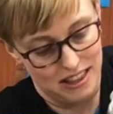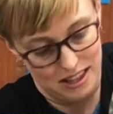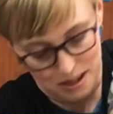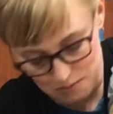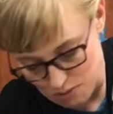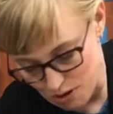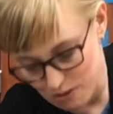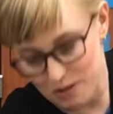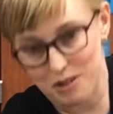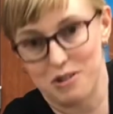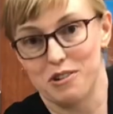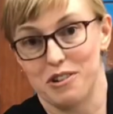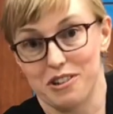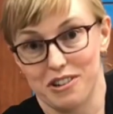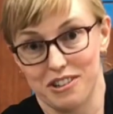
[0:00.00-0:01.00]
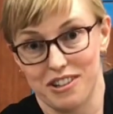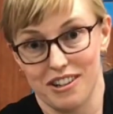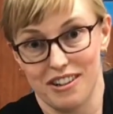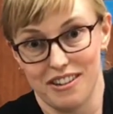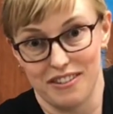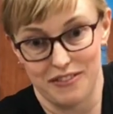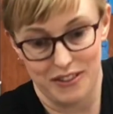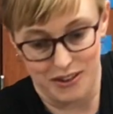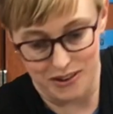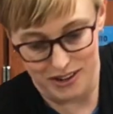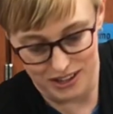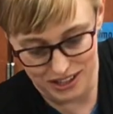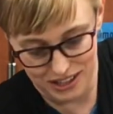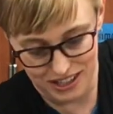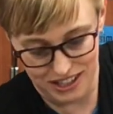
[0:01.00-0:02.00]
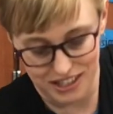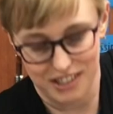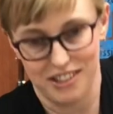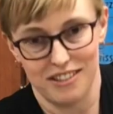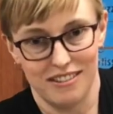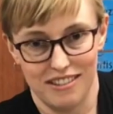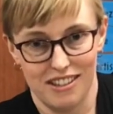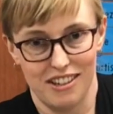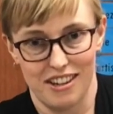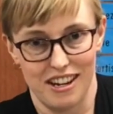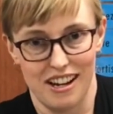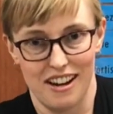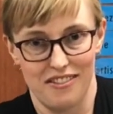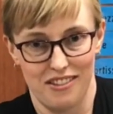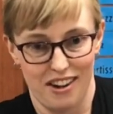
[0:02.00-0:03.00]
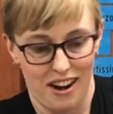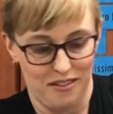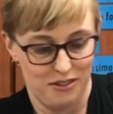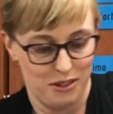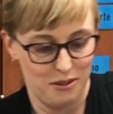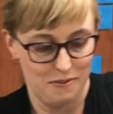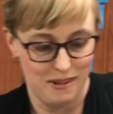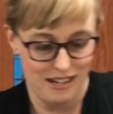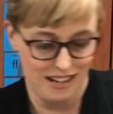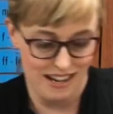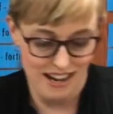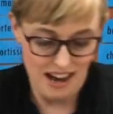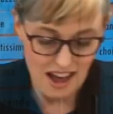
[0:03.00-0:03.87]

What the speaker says: And then more recorders, of course, because you can never have too many.